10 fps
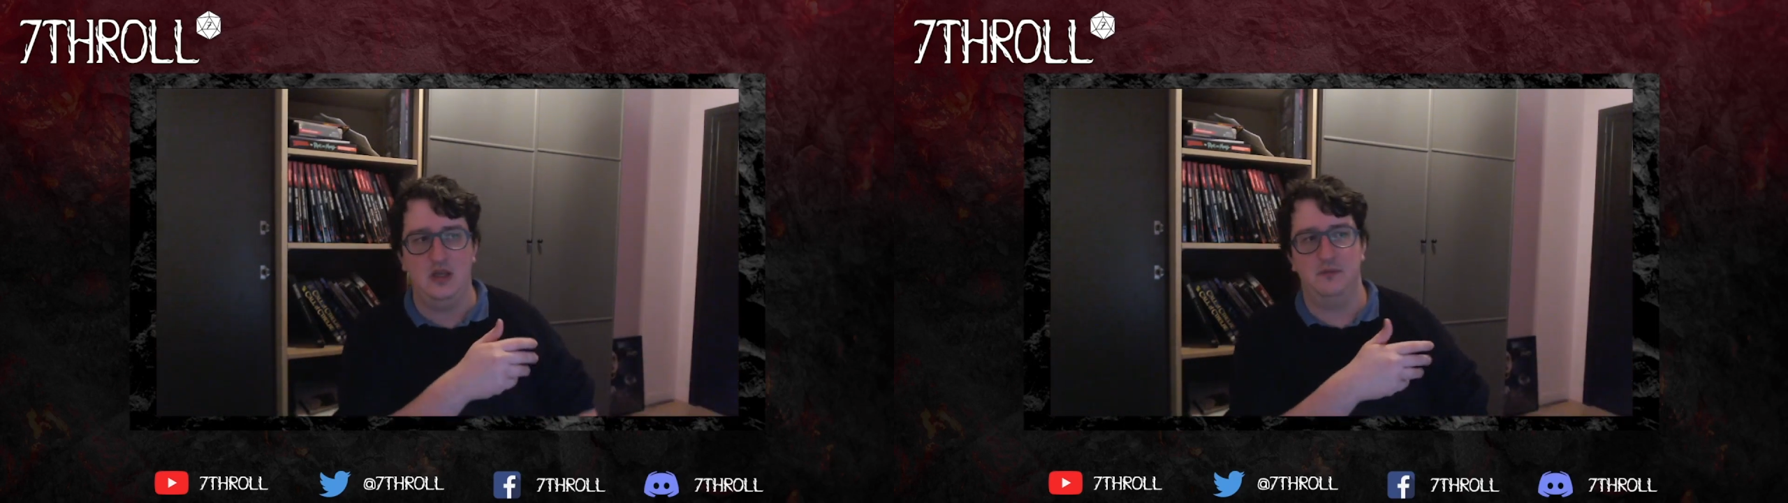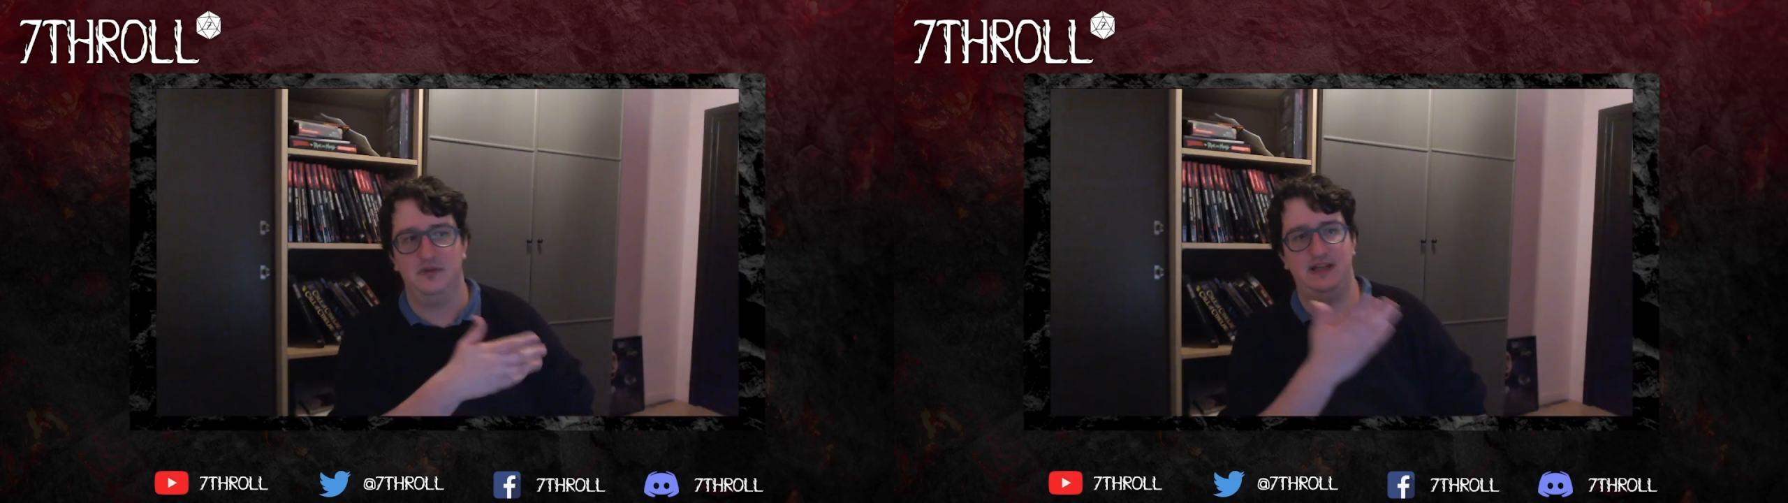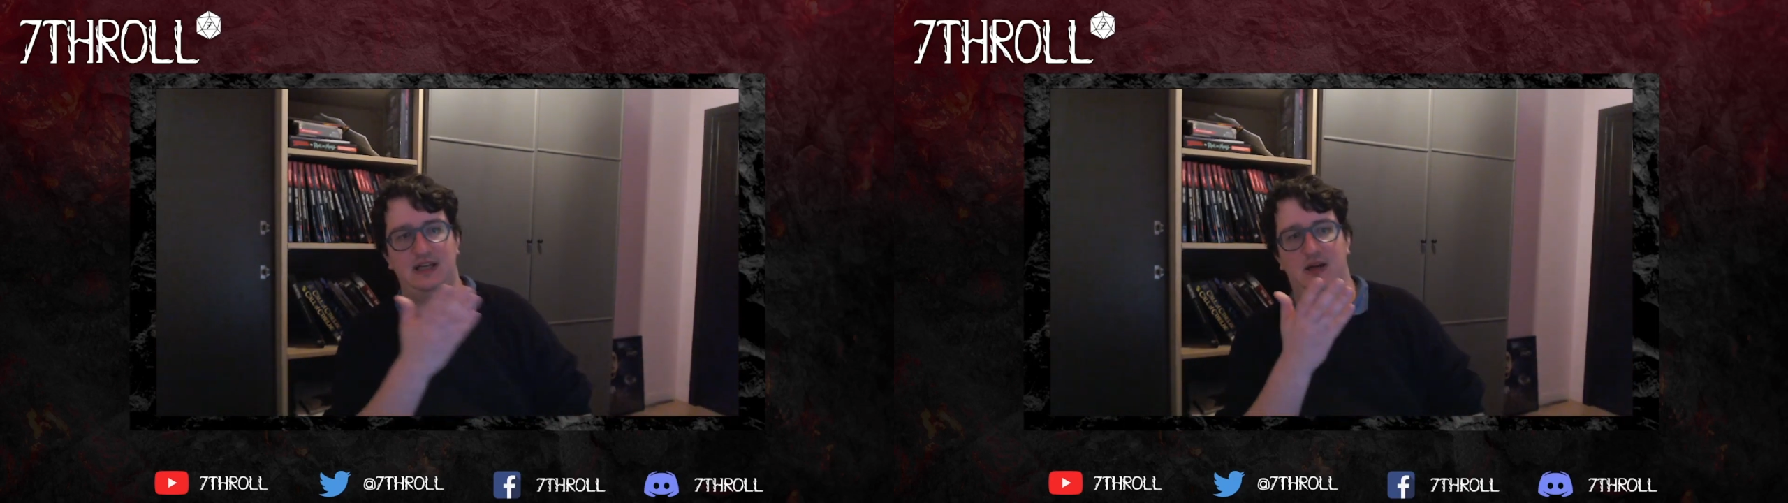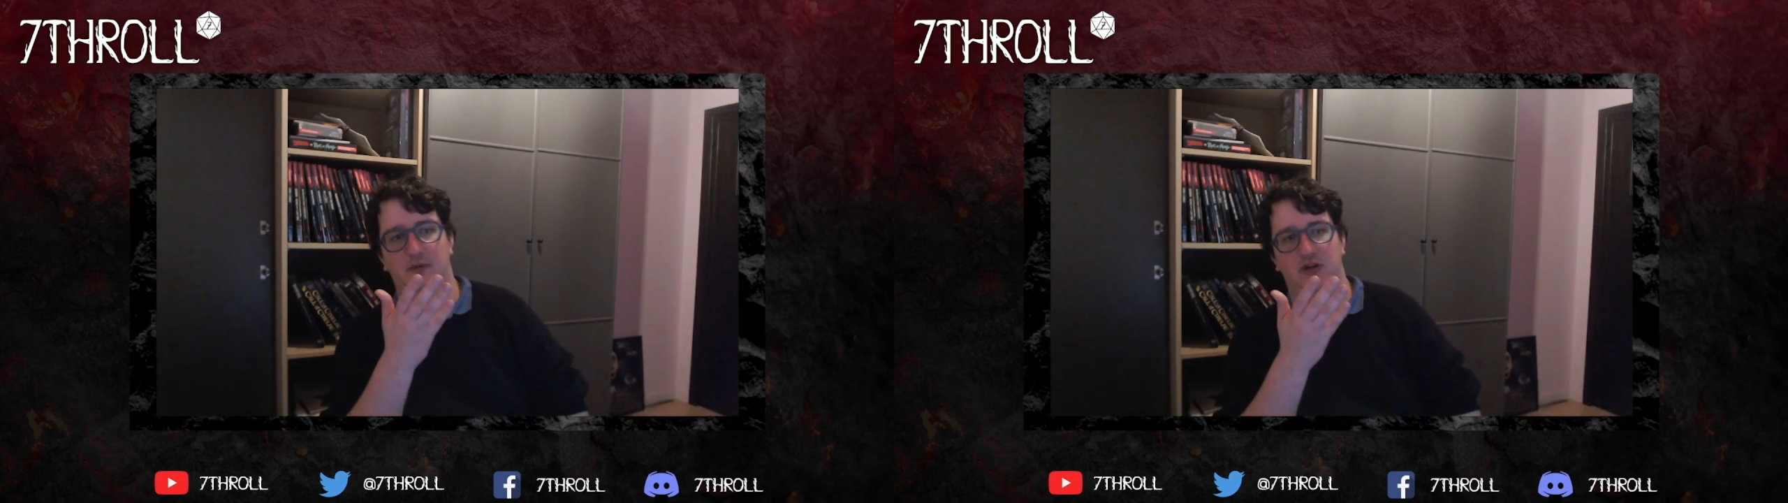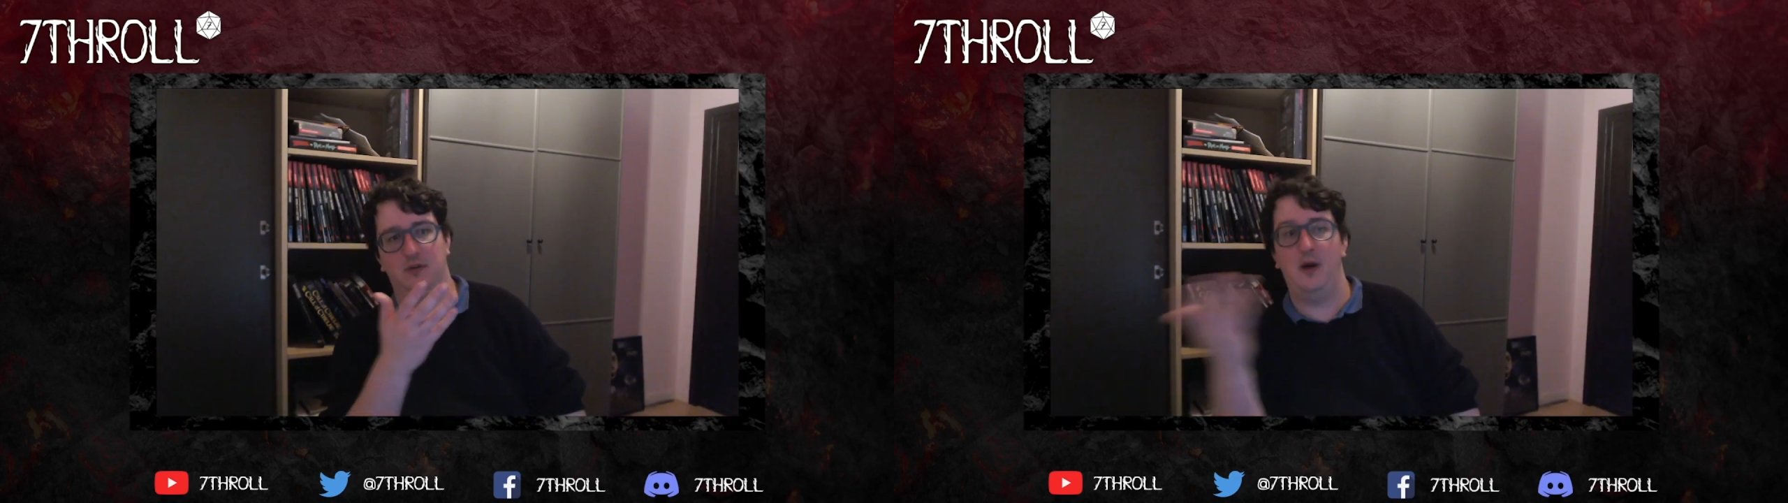but they now
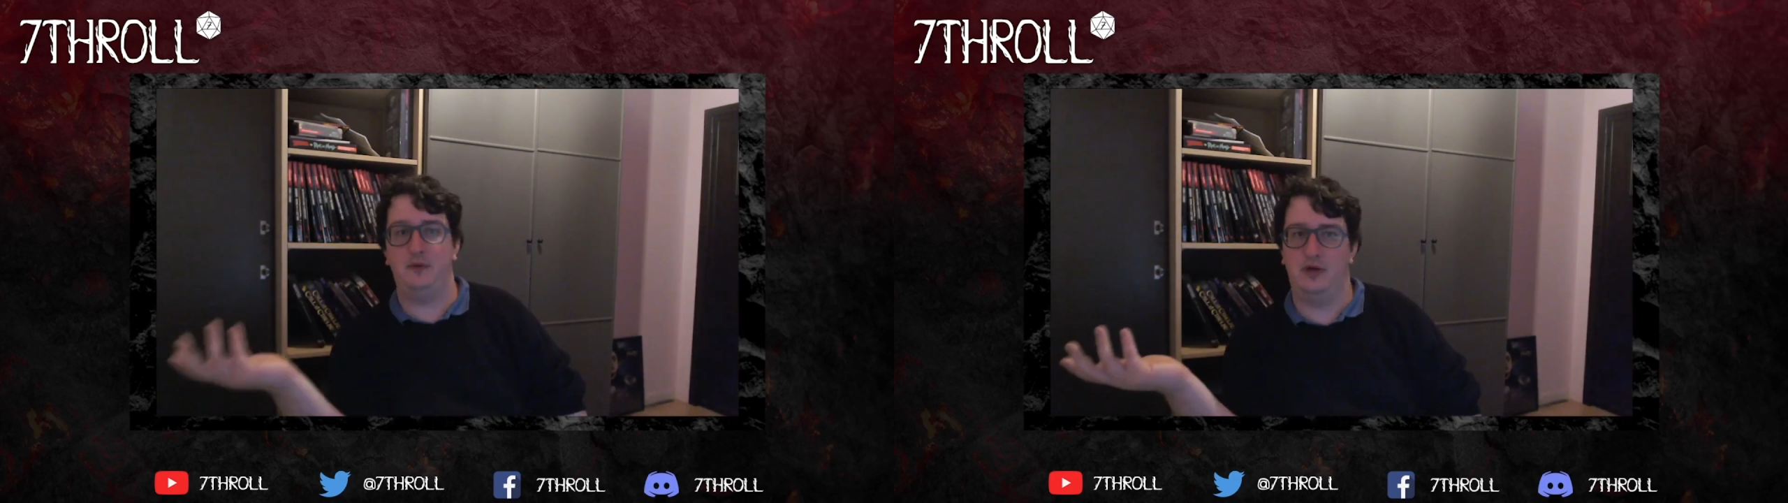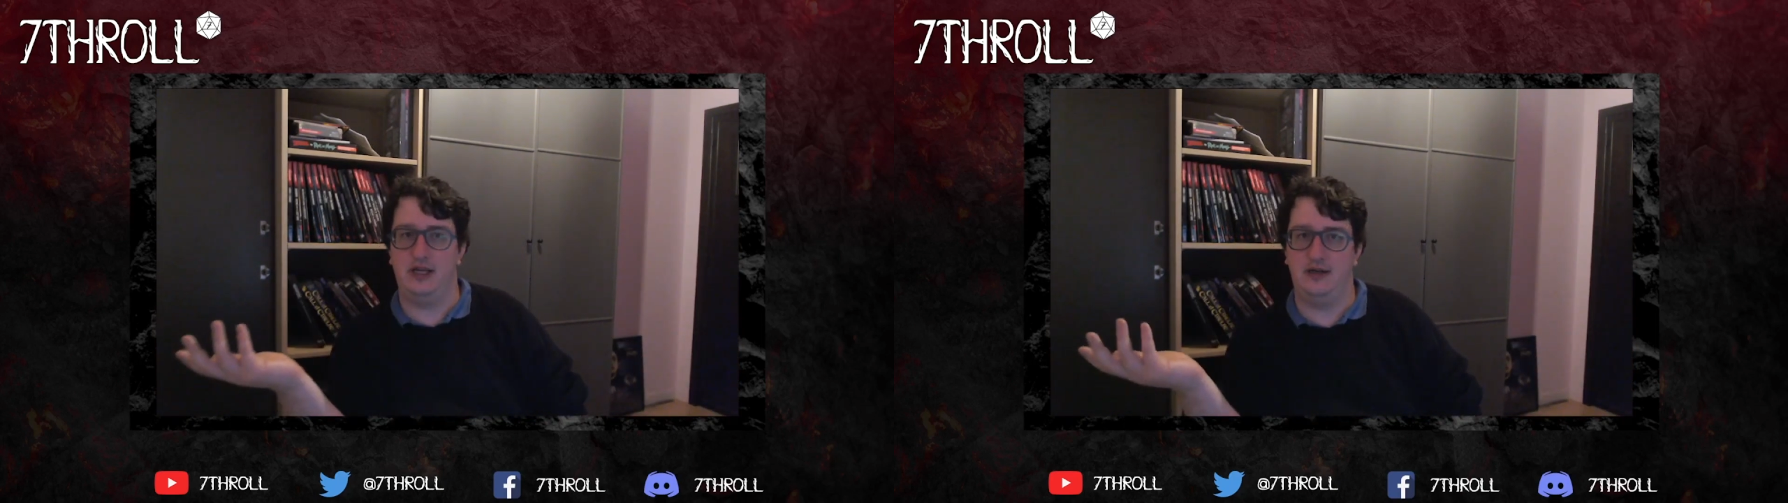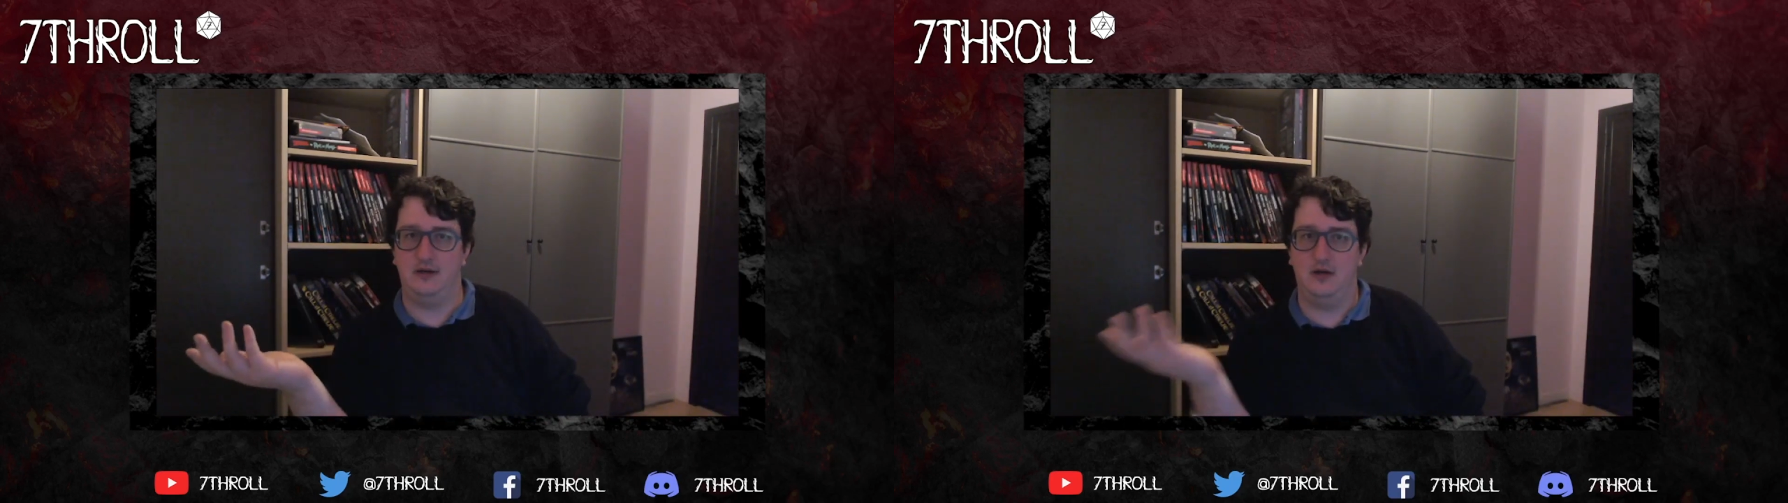become upgraded.